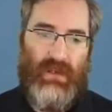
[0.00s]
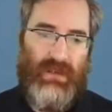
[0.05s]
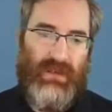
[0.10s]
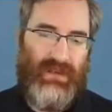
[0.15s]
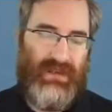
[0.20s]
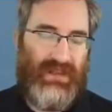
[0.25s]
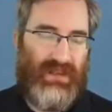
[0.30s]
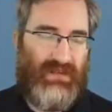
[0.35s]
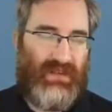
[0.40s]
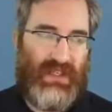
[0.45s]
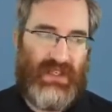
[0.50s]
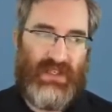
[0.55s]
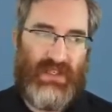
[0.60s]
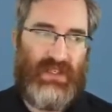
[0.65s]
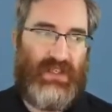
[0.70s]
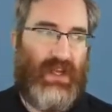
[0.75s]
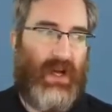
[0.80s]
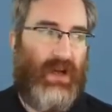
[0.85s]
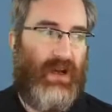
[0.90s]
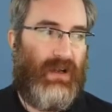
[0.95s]
This gives us a
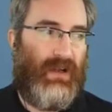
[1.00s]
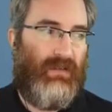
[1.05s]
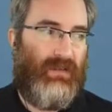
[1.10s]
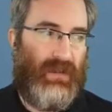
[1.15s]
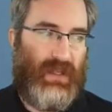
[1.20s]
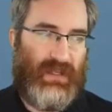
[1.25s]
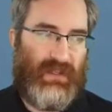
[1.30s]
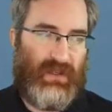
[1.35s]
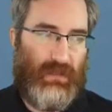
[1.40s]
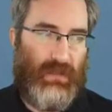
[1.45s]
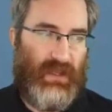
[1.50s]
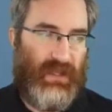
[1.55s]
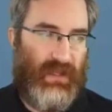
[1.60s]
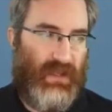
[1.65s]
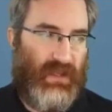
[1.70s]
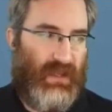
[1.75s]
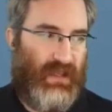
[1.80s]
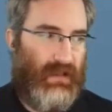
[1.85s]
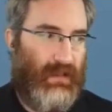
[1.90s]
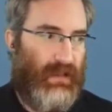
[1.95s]
ton of
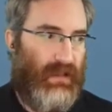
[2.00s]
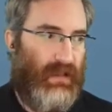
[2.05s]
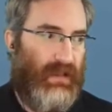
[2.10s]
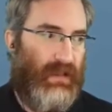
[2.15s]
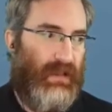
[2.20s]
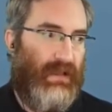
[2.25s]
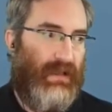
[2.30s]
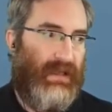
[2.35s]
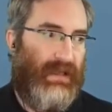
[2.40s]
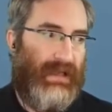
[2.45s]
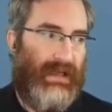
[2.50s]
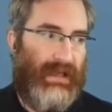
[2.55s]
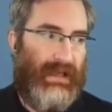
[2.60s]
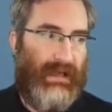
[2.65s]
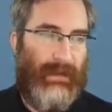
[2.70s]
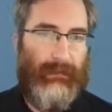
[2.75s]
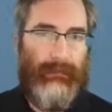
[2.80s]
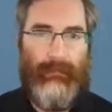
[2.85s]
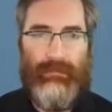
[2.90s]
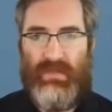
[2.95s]
flexibility.
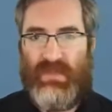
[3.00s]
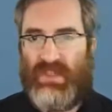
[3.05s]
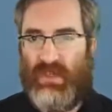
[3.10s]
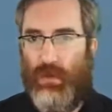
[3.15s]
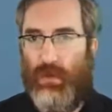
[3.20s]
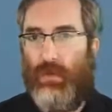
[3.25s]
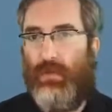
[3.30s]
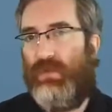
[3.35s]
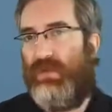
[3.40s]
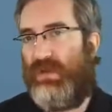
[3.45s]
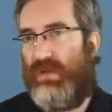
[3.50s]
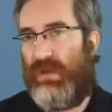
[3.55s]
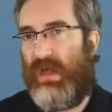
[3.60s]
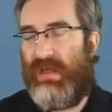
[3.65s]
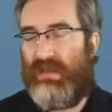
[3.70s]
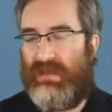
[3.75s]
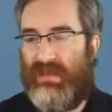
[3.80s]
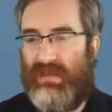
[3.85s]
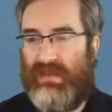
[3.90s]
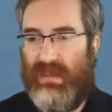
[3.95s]
So
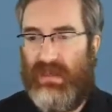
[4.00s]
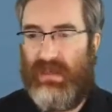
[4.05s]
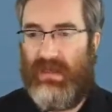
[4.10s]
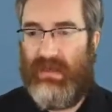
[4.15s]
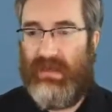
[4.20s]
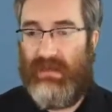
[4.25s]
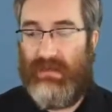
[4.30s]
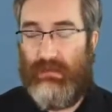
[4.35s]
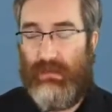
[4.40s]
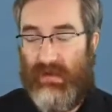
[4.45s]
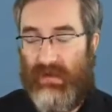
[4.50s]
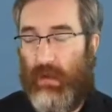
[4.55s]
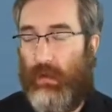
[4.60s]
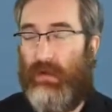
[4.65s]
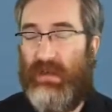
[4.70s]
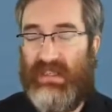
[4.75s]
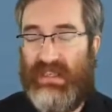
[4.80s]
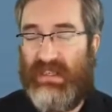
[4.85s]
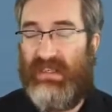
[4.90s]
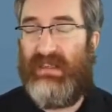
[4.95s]
that's we've
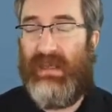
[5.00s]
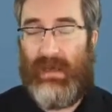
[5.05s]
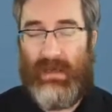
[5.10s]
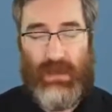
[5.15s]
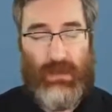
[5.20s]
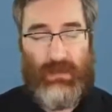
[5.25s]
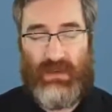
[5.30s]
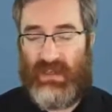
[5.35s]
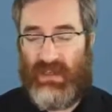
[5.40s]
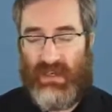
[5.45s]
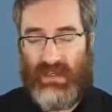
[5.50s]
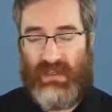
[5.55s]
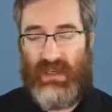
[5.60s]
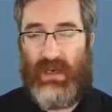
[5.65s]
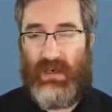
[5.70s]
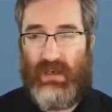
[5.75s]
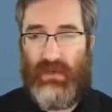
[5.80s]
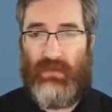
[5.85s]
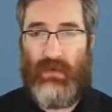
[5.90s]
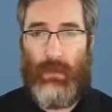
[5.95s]
already seen that used in a
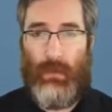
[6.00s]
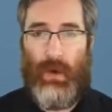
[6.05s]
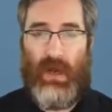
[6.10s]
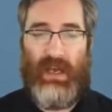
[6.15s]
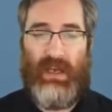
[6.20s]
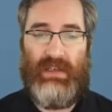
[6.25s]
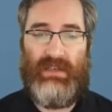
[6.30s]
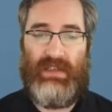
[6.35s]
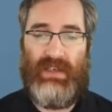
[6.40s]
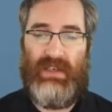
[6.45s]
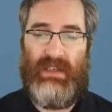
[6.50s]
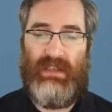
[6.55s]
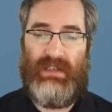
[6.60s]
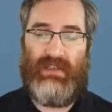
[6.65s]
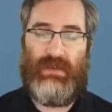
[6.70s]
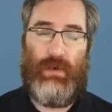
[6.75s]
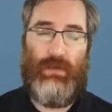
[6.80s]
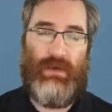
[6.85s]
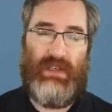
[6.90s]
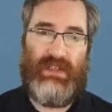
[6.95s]
ton of different ways, and
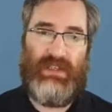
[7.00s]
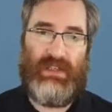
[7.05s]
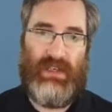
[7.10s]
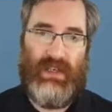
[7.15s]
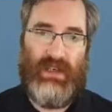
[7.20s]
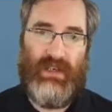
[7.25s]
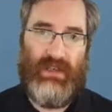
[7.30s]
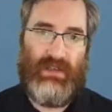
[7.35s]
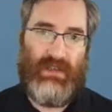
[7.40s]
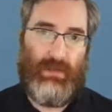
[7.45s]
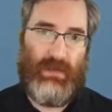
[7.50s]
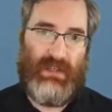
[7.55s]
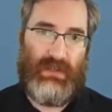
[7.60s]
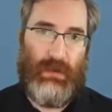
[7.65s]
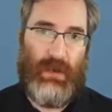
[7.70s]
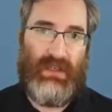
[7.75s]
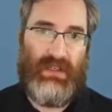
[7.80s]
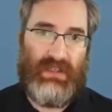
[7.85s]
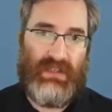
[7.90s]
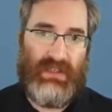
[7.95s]
it's always
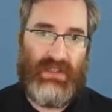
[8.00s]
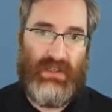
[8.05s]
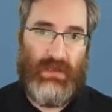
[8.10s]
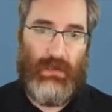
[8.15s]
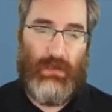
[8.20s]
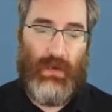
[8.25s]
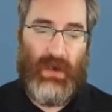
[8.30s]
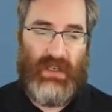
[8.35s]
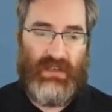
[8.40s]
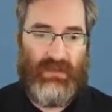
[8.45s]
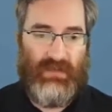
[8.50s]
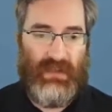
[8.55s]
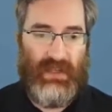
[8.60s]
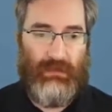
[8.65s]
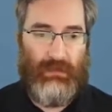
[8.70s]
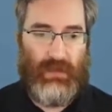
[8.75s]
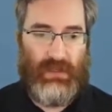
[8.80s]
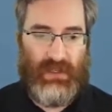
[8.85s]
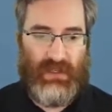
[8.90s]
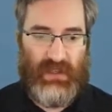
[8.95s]
great to see new ways of
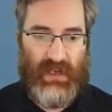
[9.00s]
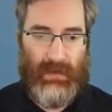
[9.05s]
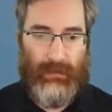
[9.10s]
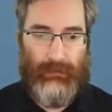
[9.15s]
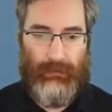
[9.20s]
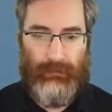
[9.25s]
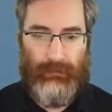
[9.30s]
leveraging that.